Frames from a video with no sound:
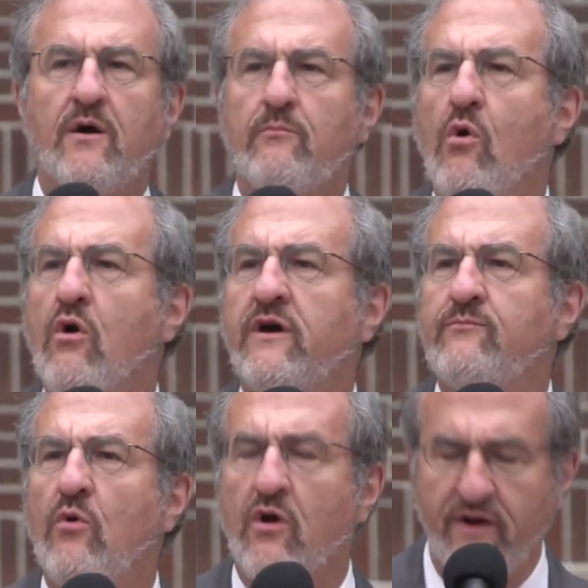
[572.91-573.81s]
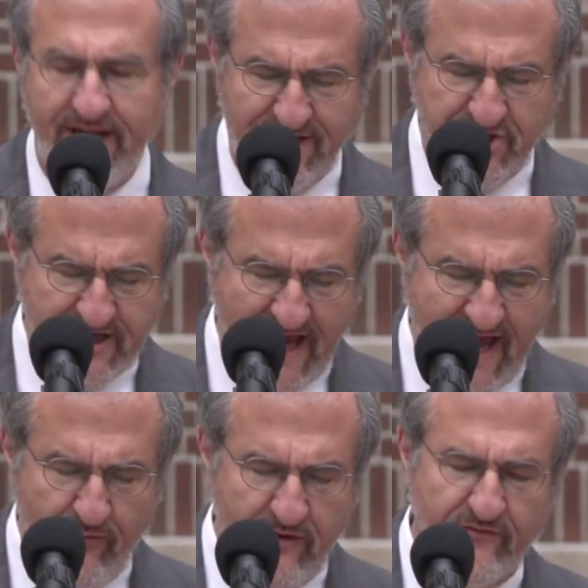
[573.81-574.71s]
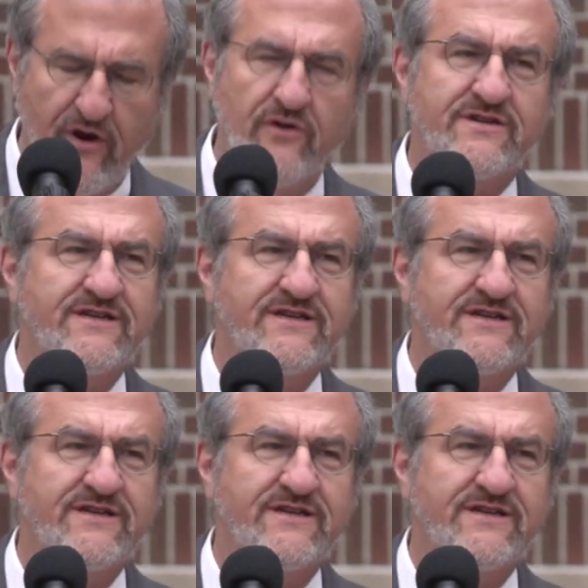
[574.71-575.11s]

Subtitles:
More and more each day, we've grown